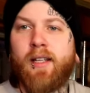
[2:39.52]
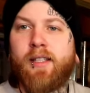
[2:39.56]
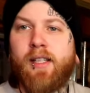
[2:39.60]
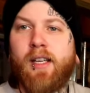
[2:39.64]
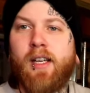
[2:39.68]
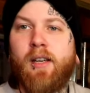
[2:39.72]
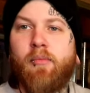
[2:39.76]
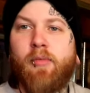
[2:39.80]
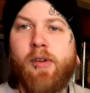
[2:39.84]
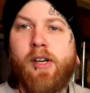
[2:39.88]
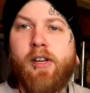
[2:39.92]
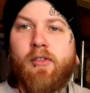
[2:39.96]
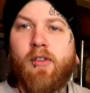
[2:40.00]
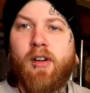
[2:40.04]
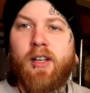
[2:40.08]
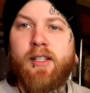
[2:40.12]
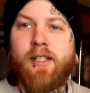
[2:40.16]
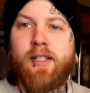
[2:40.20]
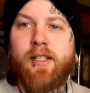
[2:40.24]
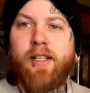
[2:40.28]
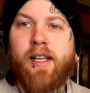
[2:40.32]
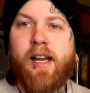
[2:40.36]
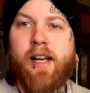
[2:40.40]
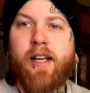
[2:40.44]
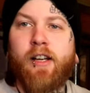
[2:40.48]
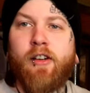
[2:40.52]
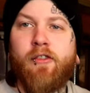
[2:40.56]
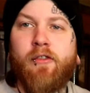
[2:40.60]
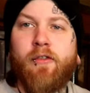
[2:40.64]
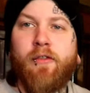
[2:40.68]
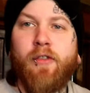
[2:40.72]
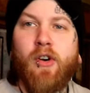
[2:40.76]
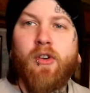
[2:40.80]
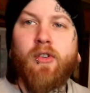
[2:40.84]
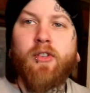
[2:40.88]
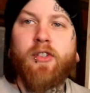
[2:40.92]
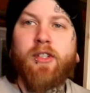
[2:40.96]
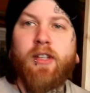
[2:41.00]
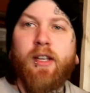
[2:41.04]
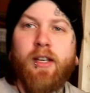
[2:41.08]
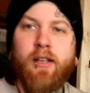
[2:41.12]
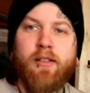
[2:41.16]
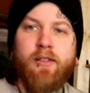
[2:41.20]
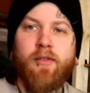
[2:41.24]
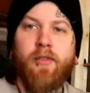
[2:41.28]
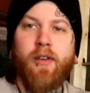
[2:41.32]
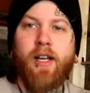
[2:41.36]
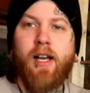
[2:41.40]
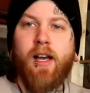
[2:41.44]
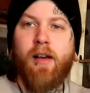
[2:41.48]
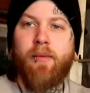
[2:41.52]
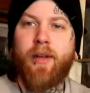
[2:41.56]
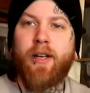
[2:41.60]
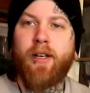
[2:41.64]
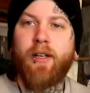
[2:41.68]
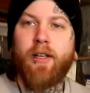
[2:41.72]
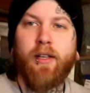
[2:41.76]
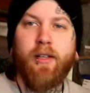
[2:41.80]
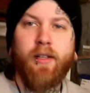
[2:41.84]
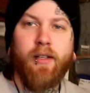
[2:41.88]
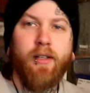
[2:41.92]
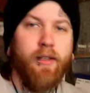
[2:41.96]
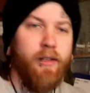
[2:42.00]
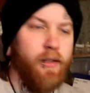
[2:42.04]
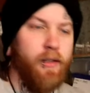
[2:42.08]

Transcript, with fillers: That's how you breed crested gecko, folks. Thanks for coming.